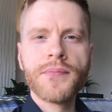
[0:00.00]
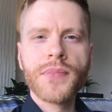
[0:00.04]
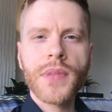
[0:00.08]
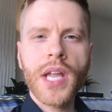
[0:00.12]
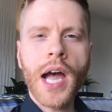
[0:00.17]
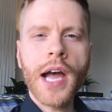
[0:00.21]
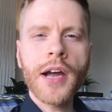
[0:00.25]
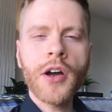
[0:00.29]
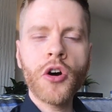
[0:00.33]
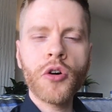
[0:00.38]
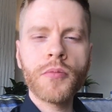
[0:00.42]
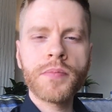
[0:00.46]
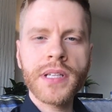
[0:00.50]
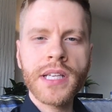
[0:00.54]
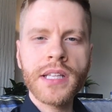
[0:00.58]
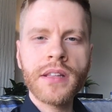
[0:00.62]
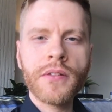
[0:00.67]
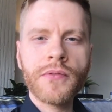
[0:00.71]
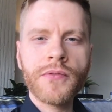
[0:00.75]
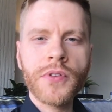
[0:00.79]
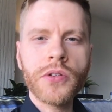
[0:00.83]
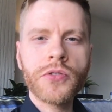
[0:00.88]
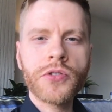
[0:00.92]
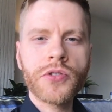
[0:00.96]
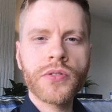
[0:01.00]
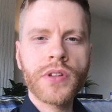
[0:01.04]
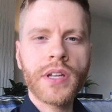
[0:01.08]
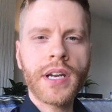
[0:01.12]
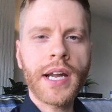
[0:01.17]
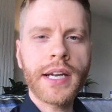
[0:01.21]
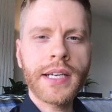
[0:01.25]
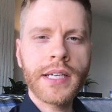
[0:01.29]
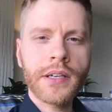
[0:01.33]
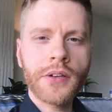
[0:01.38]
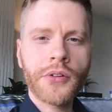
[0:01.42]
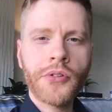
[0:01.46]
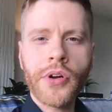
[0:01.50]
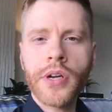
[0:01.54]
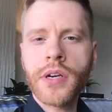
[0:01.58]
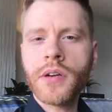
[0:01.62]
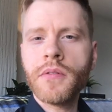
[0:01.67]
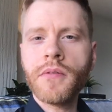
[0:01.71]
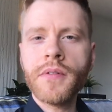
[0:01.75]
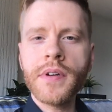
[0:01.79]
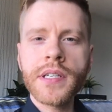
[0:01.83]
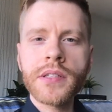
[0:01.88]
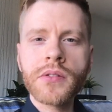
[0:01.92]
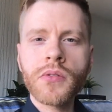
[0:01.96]
I hope in the future that I can create a
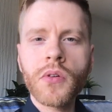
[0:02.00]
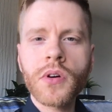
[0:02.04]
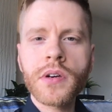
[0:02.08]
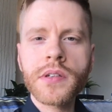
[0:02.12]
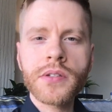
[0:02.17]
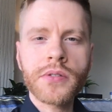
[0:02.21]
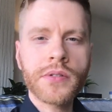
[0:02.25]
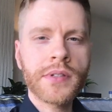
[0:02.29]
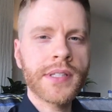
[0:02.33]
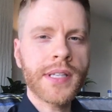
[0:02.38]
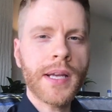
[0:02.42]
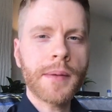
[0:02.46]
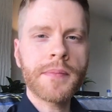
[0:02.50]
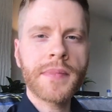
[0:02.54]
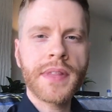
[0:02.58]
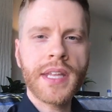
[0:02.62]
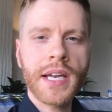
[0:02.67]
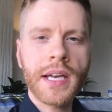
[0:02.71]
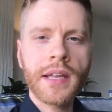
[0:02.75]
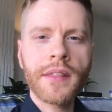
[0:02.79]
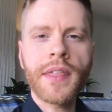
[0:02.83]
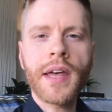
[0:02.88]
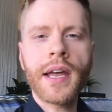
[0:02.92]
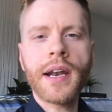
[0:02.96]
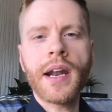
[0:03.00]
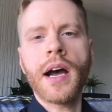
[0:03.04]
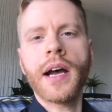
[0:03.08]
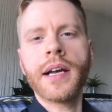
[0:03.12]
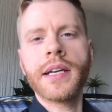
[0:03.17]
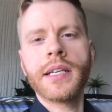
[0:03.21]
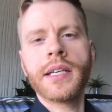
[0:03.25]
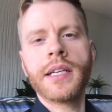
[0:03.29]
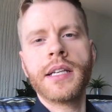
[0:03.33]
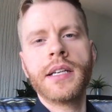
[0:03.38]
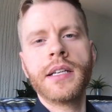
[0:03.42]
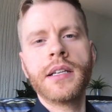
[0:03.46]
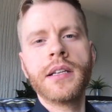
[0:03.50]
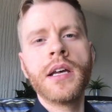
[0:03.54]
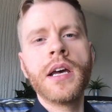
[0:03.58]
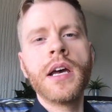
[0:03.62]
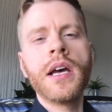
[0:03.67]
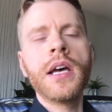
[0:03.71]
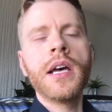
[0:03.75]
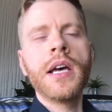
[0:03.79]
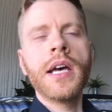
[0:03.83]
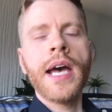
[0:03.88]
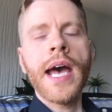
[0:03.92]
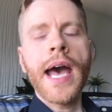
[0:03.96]
resource or something that I can
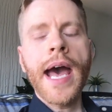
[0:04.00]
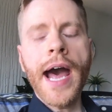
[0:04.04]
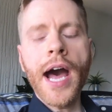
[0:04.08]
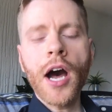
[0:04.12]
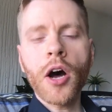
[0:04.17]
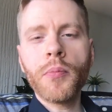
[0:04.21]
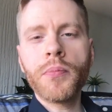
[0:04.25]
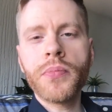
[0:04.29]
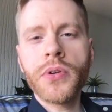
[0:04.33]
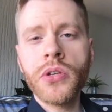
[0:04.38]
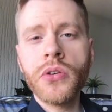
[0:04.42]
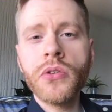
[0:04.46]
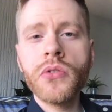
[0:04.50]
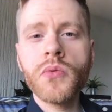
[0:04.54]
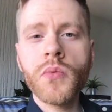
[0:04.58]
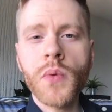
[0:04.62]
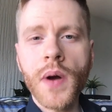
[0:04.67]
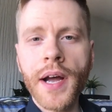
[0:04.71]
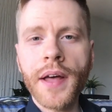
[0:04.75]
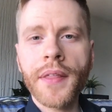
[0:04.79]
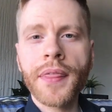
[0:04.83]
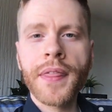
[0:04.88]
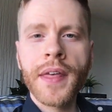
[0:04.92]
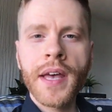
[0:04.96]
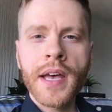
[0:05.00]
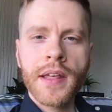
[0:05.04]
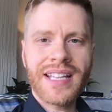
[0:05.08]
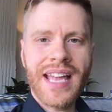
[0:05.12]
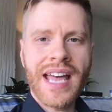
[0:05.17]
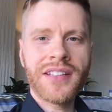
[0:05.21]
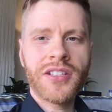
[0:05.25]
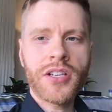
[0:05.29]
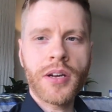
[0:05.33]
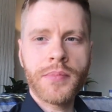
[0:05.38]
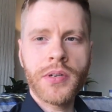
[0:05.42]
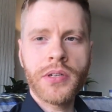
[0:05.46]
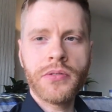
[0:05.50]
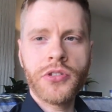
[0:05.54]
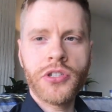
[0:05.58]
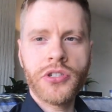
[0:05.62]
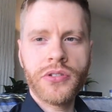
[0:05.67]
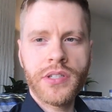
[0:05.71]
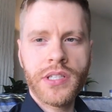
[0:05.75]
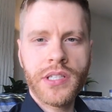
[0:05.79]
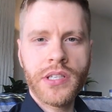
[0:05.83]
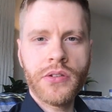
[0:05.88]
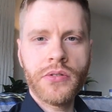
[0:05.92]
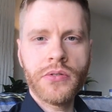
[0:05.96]
help you with at
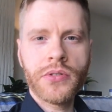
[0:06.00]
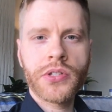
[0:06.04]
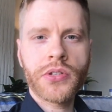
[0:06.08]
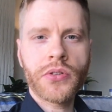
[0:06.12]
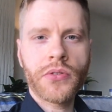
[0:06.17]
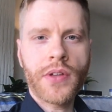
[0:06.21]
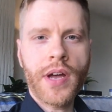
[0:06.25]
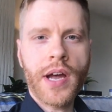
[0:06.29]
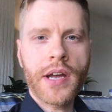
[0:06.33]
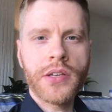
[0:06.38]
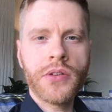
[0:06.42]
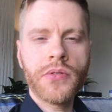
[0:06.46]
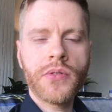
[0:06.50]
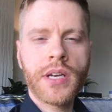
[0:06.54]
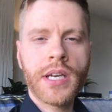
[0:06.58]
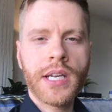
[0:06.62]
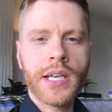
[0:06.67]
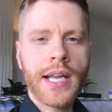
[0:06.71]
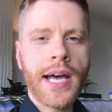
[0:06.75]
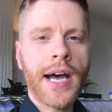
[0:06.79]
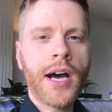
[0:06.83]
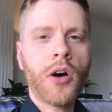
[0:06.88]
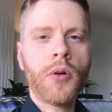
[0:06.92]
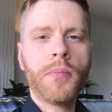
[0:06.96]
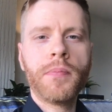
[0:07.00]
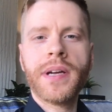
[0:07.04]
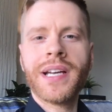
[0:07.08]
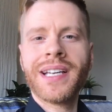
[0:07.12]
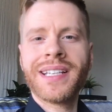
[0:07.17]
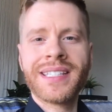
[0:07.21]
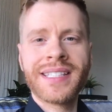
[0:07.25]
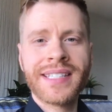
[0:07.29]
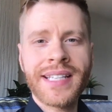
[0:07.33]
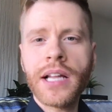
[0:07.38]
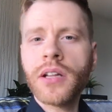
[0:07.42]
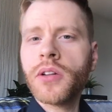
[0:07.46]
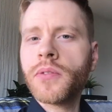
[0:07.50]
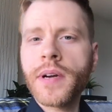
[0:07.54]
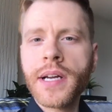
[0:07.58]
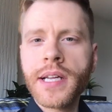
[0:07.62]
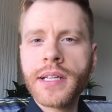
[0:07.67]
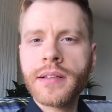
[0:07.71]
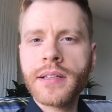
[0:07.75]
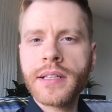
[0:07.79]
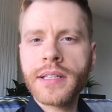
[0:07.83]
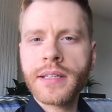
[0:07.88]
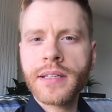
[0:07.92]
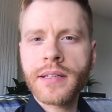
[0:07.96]
WGU so that you can help
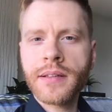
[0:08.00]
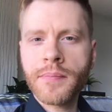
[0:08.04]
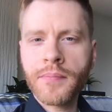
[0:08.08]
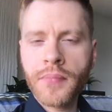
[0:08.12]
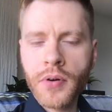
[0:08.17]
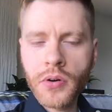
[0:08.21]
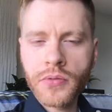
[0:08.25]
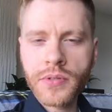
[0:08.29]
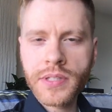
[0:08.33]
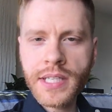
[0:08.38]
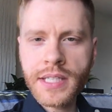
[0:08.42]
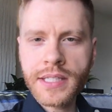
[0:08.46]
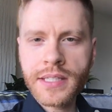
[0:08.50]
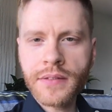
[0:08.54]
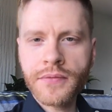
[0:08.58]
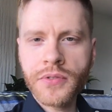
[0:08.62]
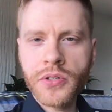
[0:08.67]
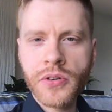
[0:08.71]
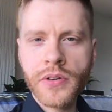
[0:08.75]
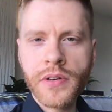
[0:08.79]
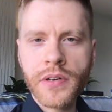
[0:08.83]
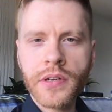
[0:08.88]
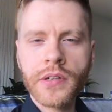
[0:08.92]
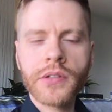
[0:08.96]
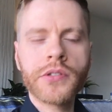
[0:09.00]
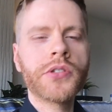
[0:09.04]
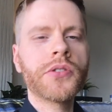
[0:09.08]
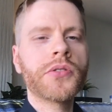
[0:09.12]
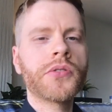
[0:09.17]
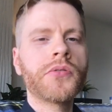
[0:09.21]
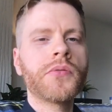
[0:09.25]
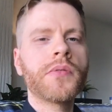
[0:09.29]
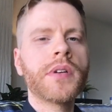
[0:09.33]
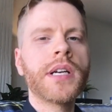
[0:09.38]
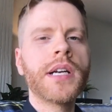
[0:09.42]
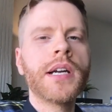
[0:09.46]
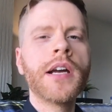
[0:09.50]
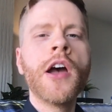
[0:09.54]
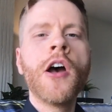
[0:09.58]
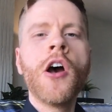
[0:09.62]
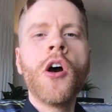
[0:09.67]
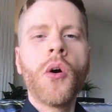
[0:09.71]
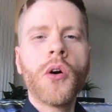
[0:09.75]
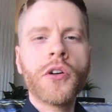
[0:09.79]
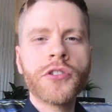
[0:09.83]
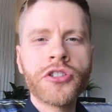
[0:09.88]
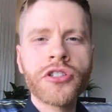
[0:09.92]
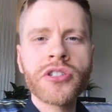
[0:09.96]
accelerate the process of doing your degree,
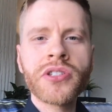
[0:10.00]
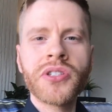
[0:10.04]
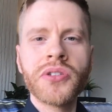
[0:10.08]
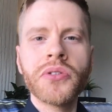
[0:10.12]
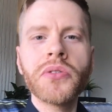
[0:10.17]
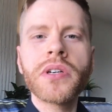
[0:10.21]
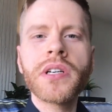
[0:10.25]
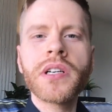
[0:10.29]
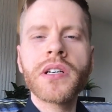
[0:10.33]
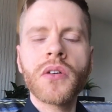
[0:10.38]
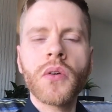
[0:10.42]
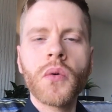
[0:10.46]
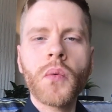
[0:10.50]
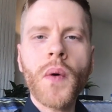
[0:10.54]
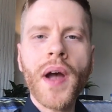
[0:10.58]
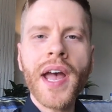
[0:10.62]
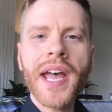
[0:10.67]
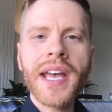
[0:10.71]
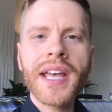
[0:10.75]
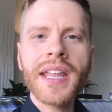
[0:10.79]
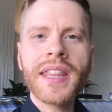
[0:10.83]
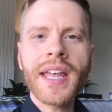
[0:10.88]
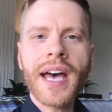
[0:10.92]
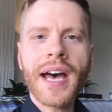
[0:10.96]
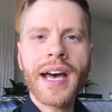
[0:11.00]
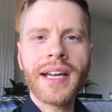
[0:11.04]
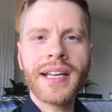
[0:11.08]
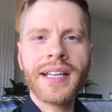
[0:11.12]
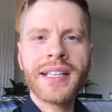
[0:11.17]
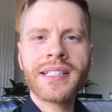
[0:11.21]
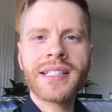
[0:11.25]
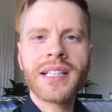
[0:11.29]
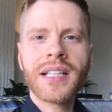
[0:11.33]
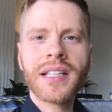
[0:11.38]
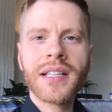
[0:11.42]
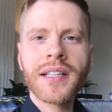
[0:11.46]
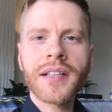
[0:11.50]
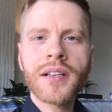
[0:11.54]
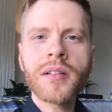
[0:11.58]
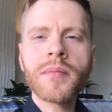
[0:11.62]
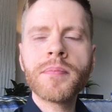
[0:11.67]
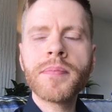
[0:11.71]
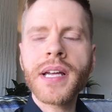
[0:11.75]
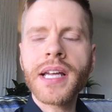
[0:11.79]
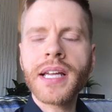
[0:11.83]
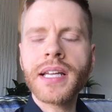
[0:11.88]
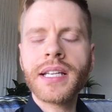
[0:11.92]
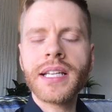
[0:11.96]
or just do it in a way that is a little
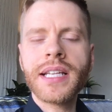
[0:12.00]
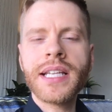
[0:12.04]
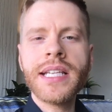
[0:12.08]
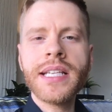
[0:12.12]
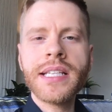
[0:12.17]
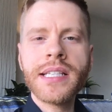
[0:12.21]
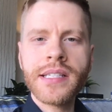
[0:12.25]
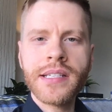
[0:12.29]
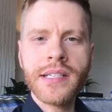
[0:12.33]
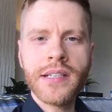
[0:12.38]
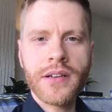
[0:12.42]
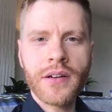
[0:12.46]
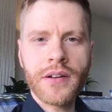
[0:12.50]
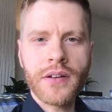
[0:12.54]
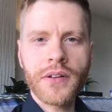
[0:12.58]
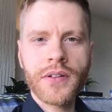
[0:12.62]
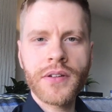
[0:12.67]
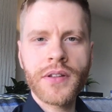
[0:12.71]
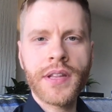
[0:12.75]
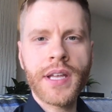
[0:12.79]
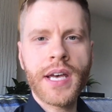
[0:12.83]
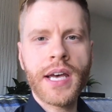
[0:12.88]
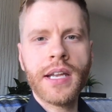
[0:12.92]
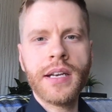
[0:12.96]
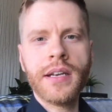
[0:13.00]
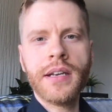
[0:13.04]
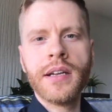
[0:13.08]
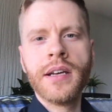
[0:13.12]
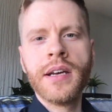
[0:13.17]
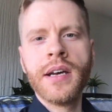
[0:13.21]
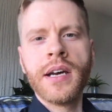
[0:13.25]
bit easier than